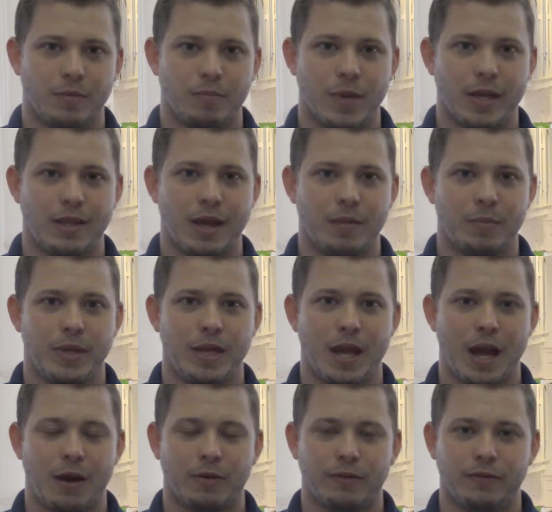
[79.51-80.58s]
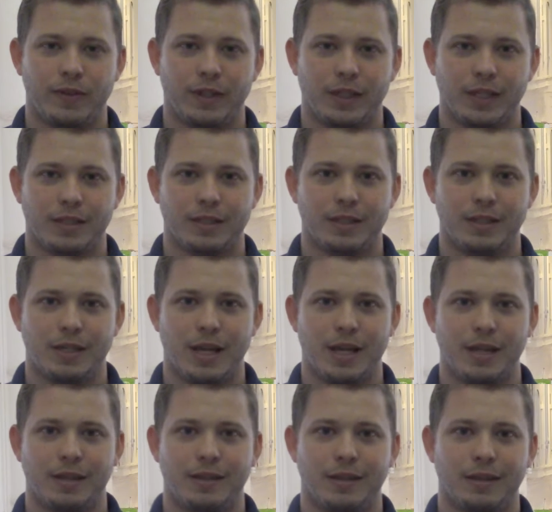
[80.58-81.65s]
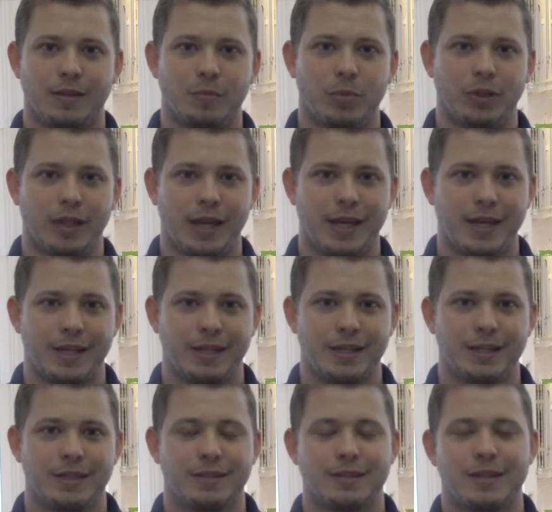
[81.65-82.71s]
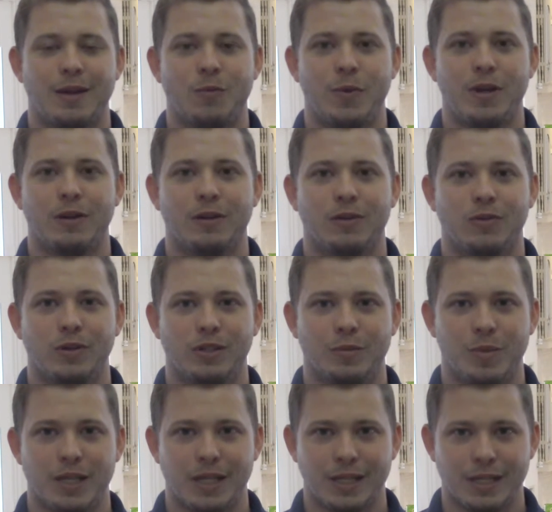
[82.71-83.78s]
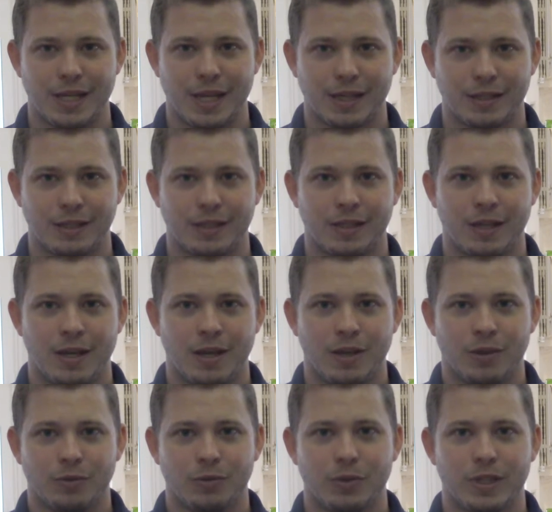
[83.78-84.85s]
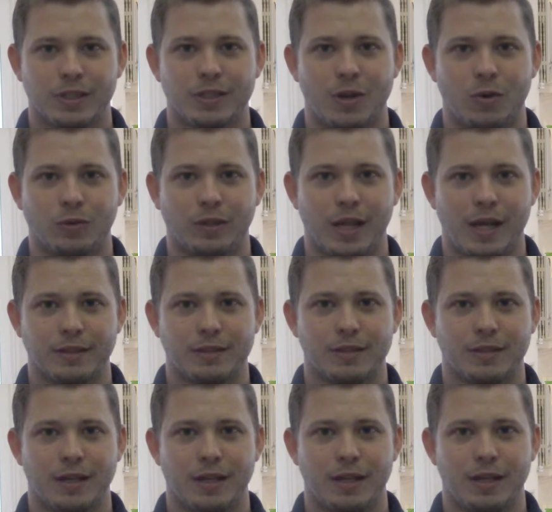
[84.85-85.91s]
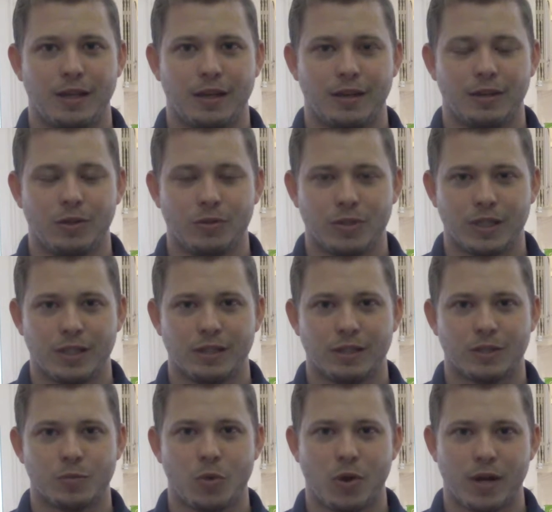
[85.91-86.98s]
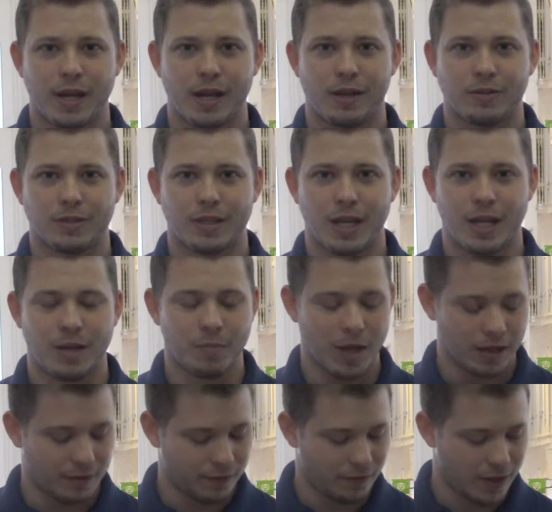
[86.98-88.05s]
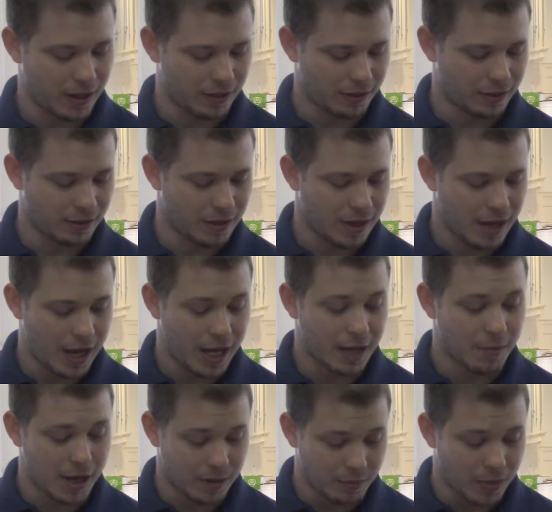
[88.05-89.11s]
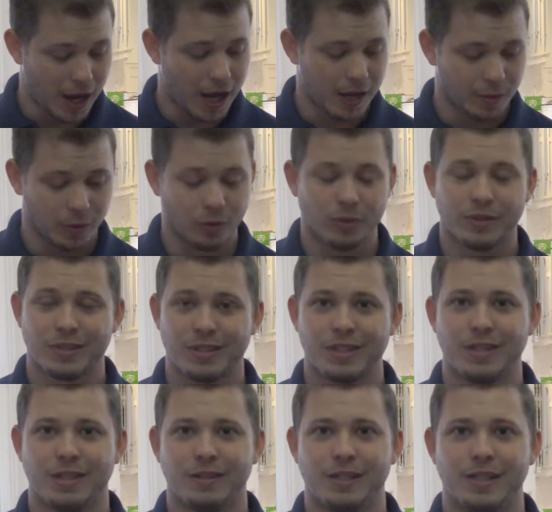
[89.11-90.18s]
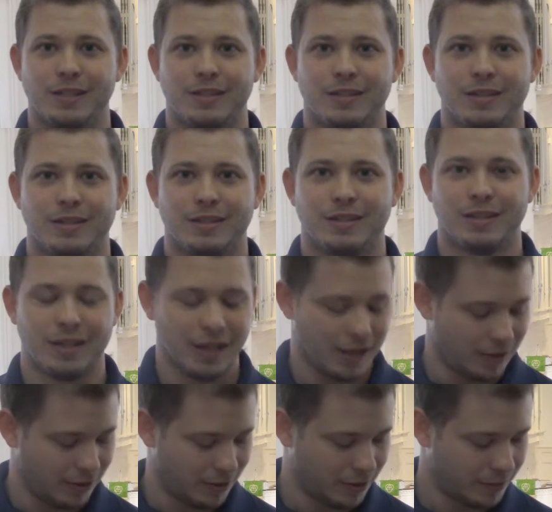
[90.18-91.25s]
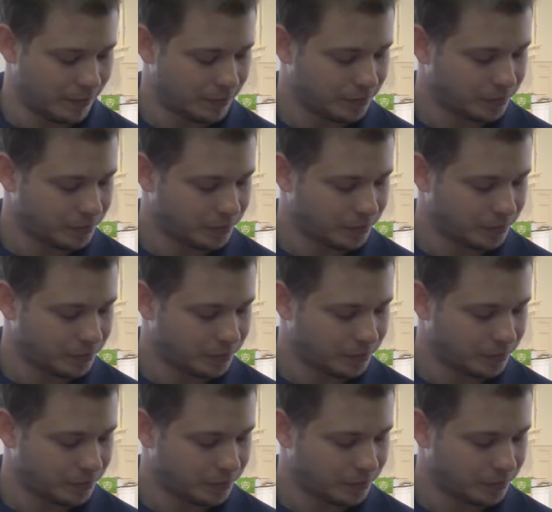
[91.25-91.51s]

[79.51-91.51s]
May that be our feeling today, that the plan is that we are going to be connected through this online study using the Sparkhouse Animate Faith, Animate Bible series together.